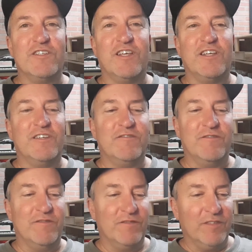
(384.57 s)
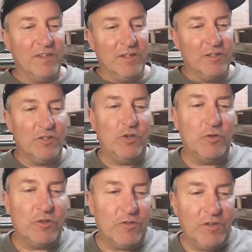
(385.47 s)
Like two or
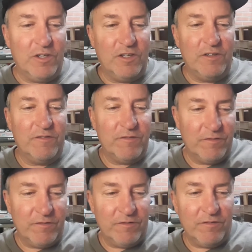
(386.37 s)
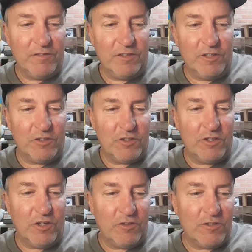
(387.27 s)
three little
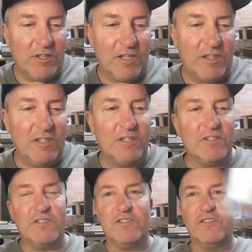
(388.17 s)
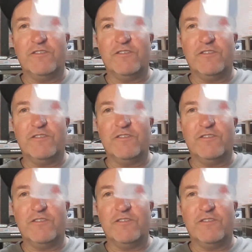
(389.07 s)
stones like this